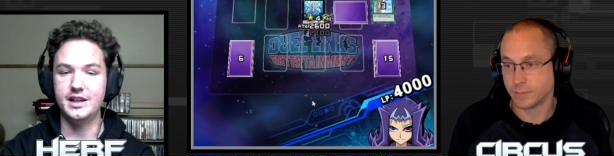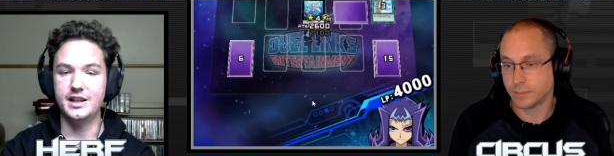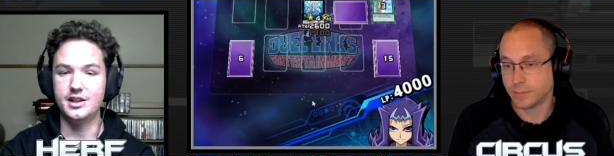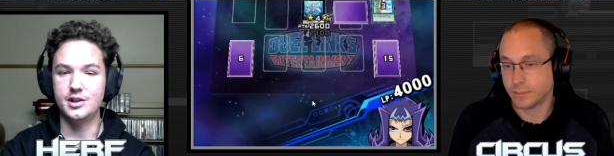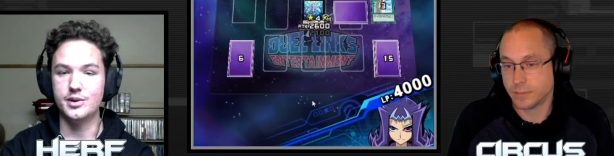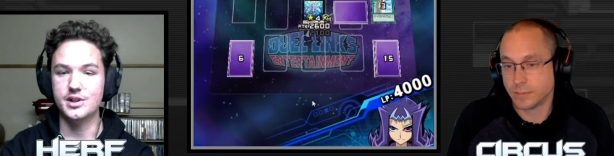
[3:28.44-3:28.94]

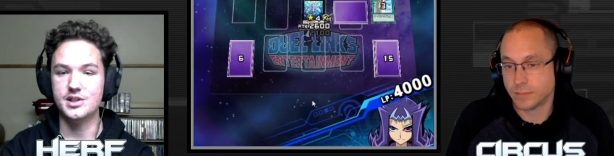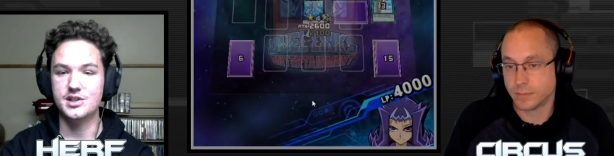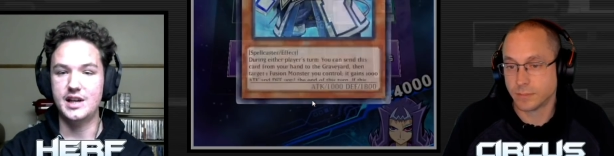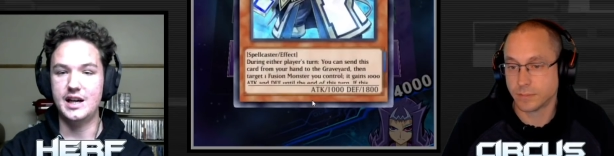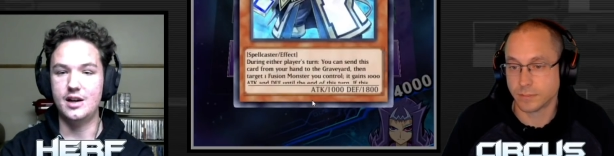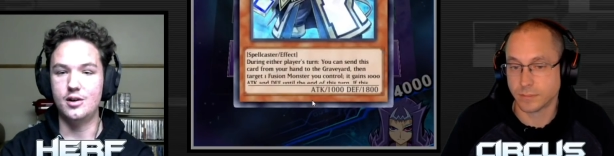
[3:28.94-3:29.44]
Speaker 1: deal with a
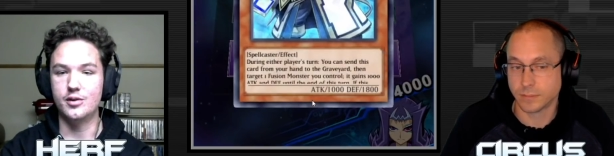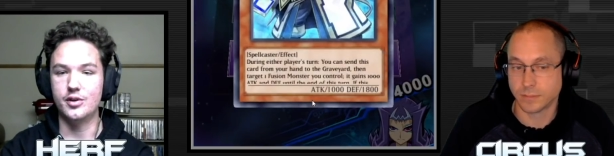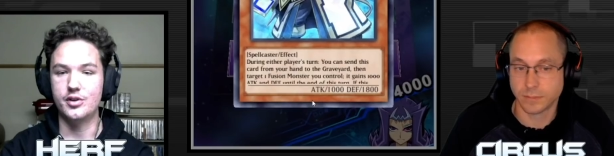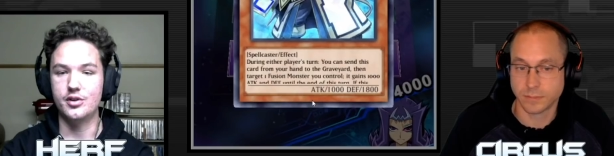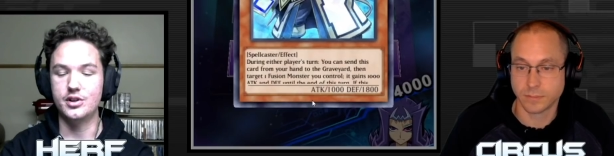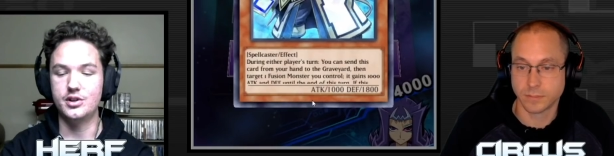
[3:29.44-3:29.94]
stat over
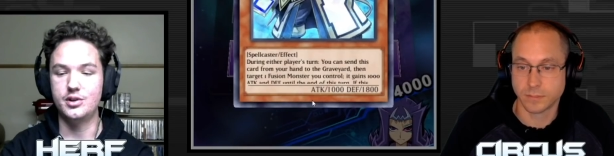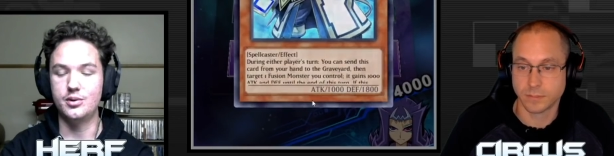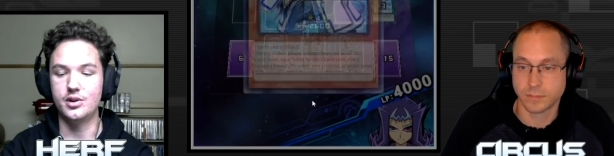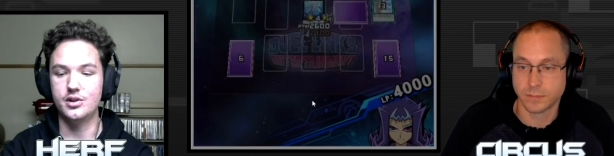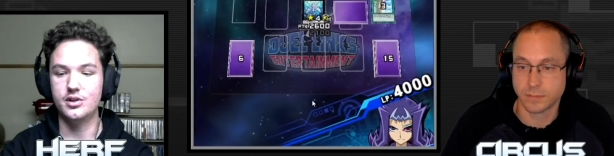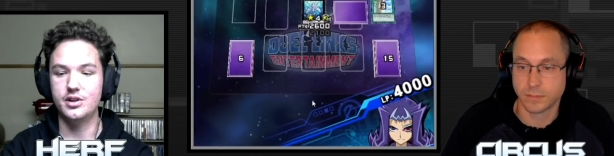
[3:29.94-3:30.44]

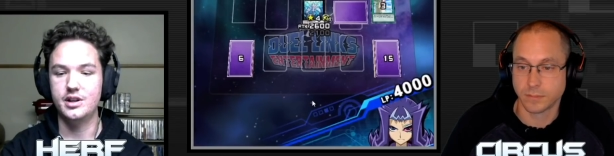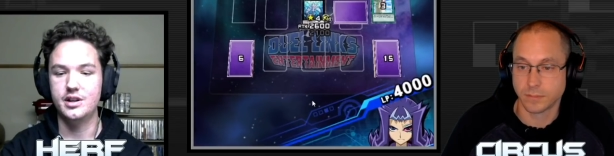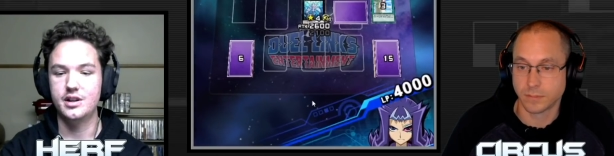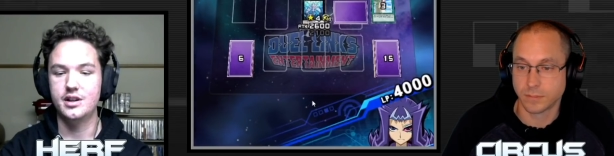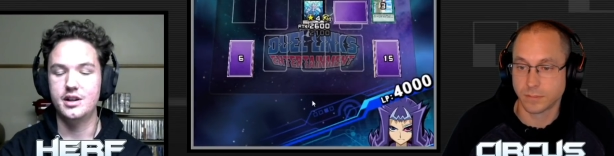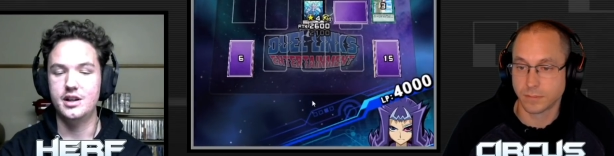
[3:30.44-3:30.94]
3,200,
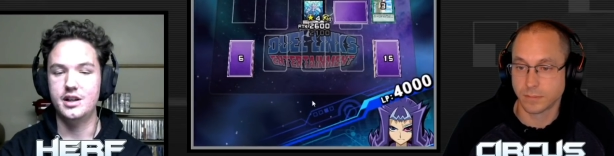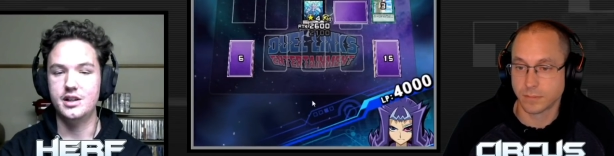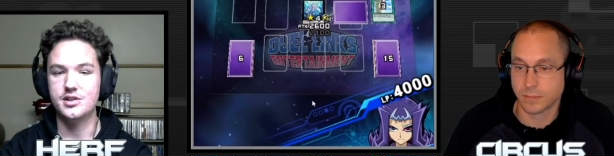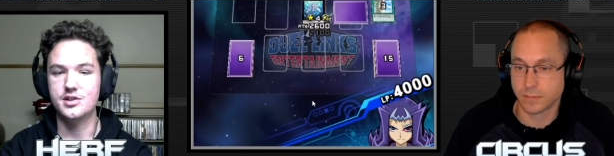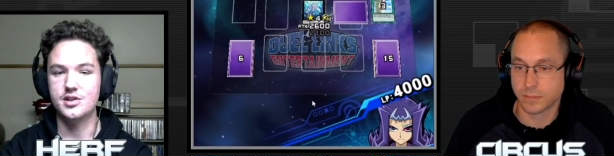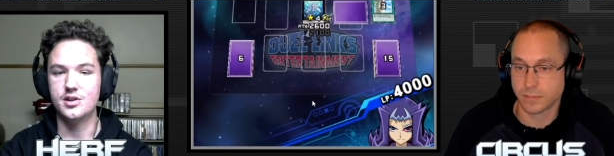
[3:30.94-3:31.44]
and
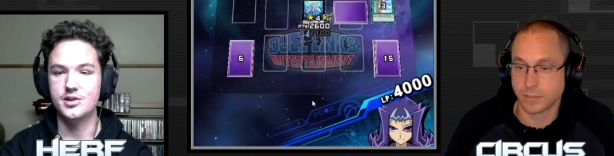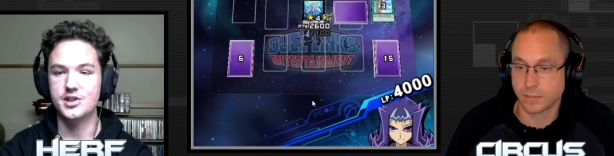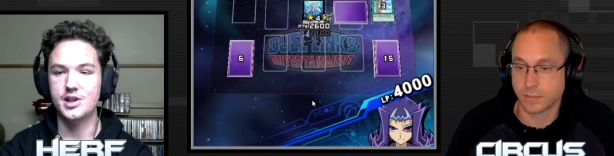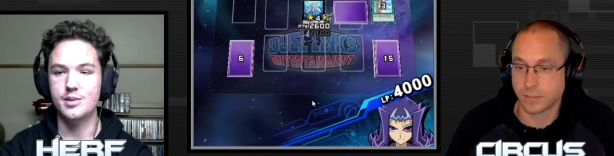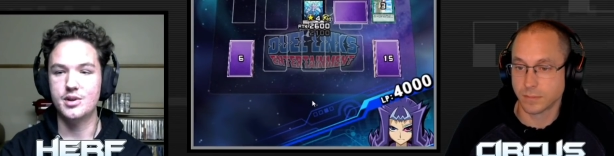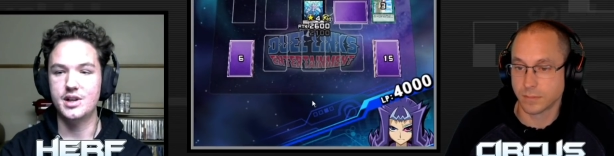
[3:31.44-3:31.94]
so
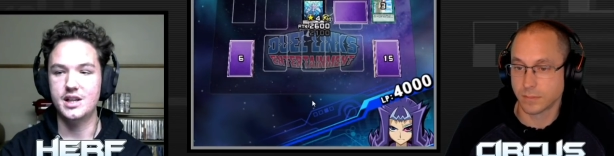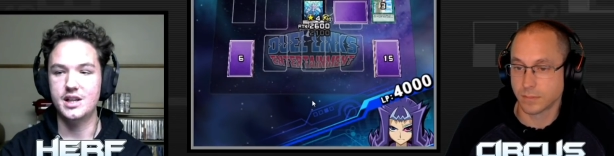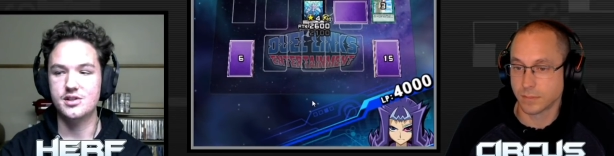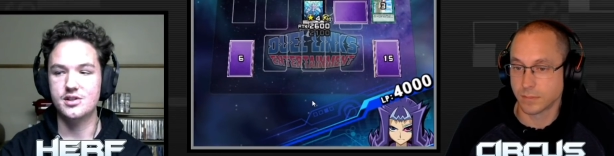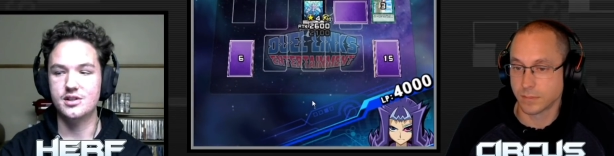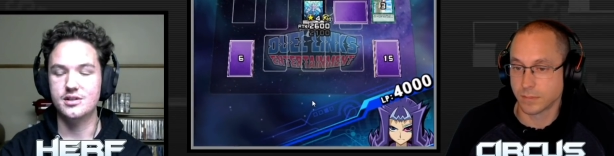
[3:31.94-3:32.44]
Saber
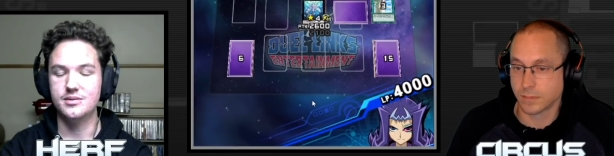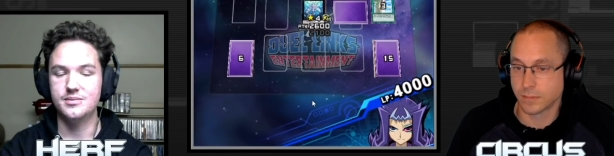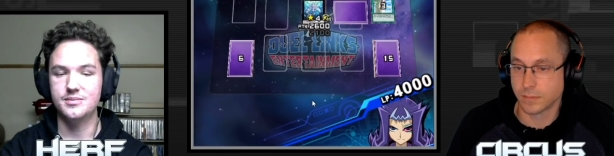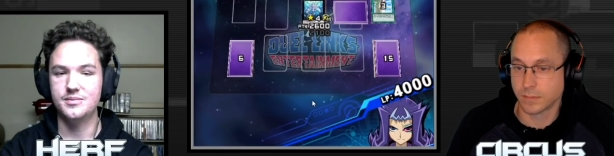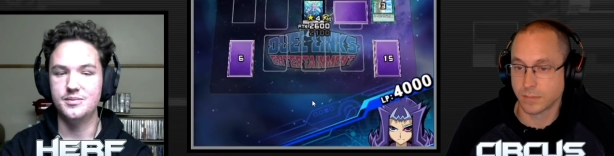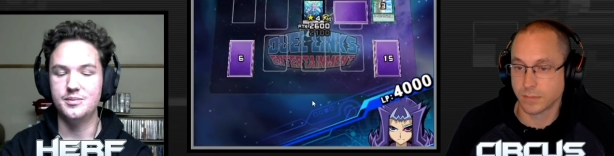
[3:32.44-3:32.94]
Dancer
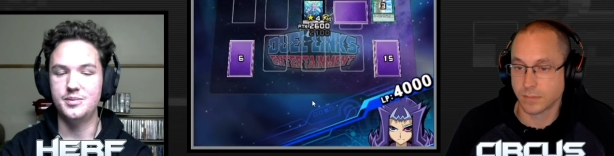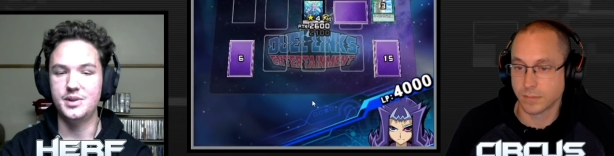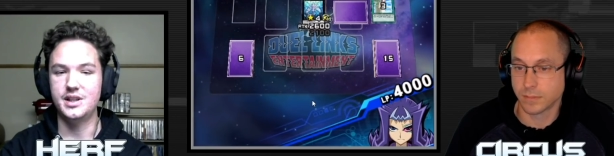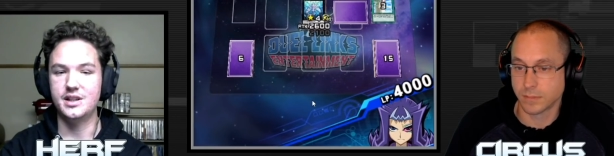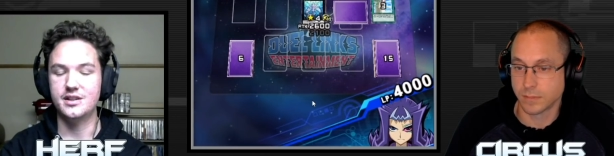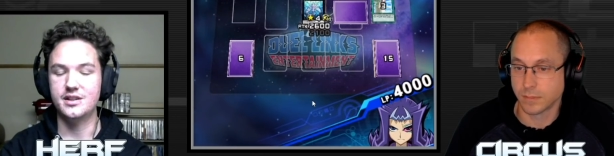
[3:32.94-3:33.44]

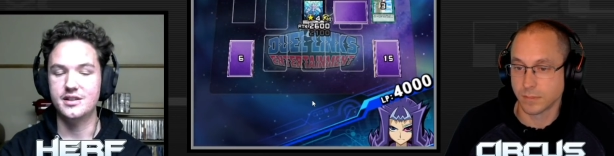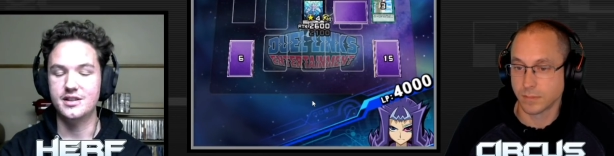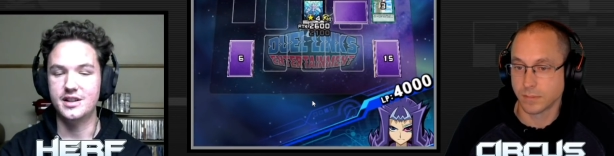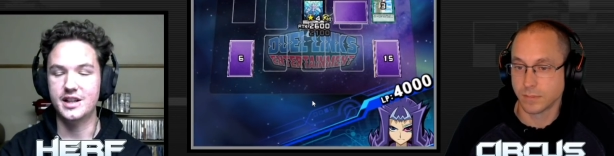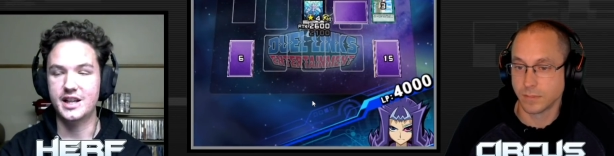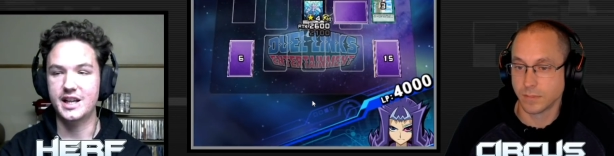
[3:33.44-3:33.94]
being
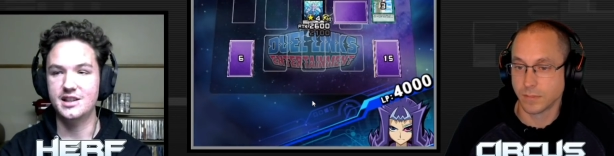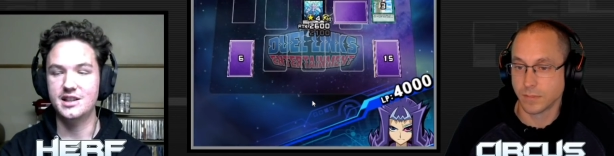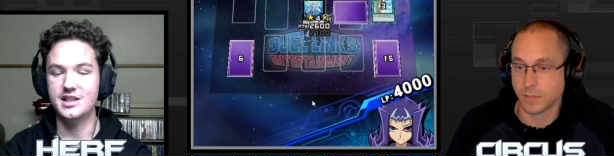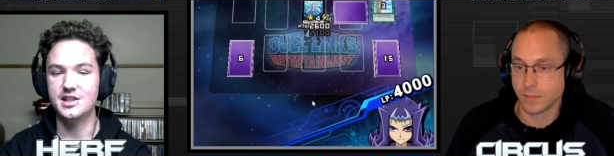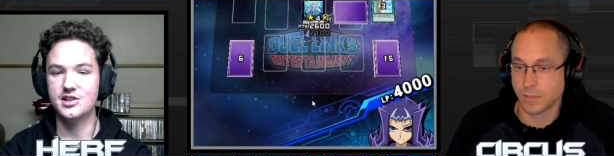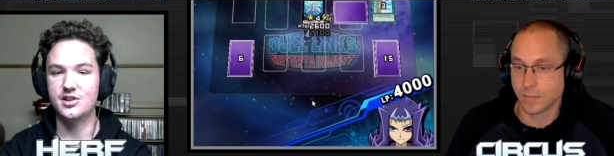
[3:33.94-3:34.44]
like at
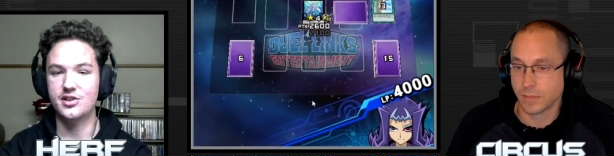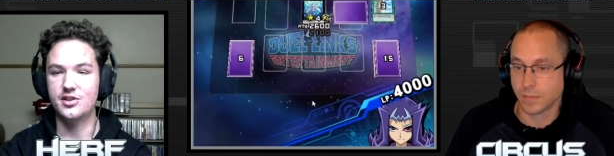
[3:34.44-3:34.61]
least